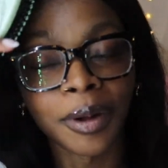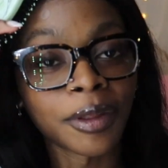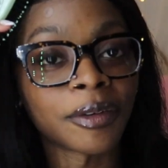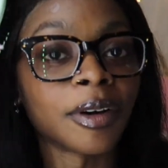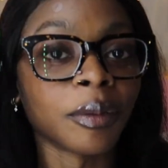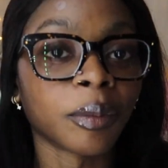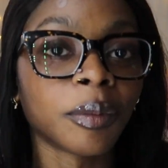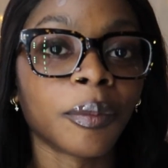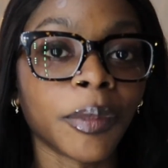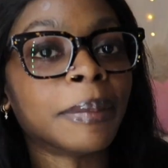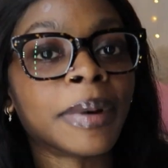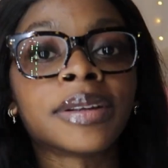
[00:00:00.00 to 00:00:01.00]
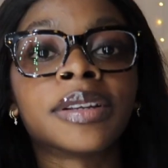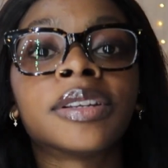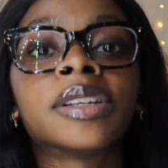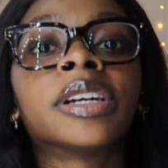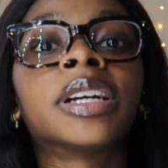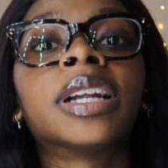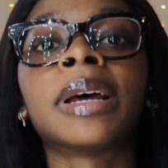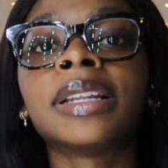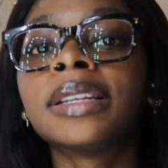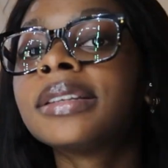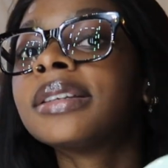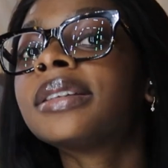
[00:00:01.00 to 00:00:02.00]
on the phone with my sister and my
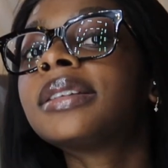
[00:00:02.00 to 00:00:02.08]
nieces.